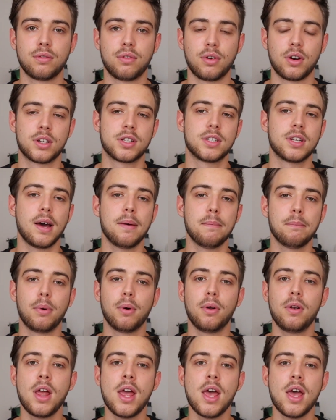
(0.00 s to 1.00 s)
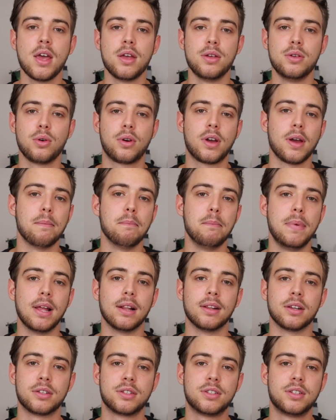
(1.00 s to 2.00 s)
For example, you can
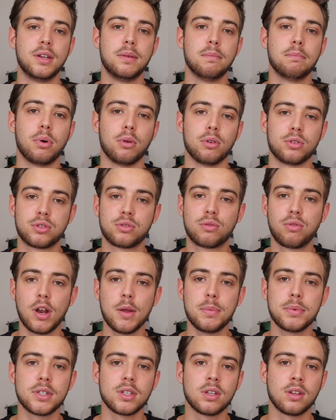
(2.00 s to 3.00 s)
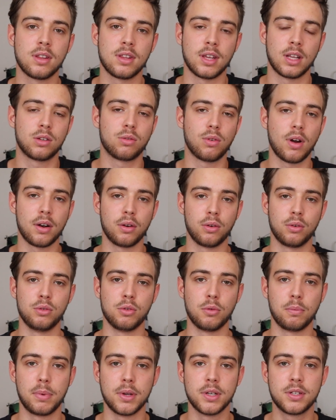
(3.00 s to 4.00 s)
build simple scripts that run on
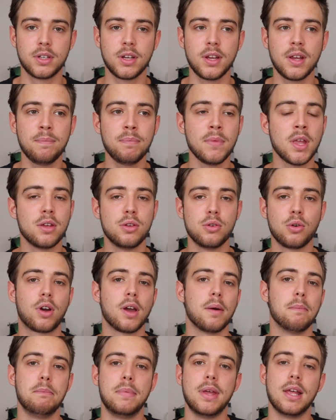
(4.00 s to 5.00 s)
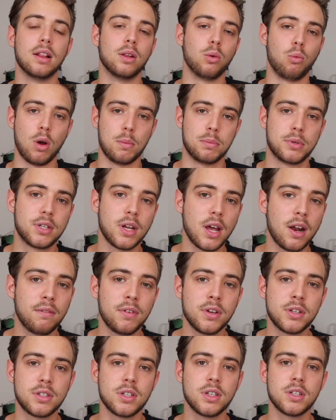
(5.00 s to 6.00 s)
your PC, you can build web
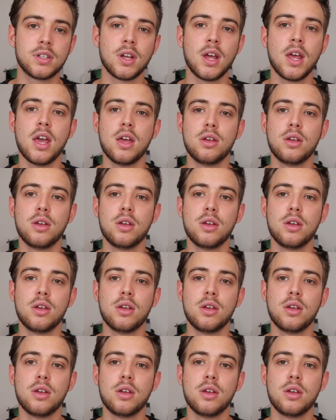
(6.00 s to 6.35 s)
services,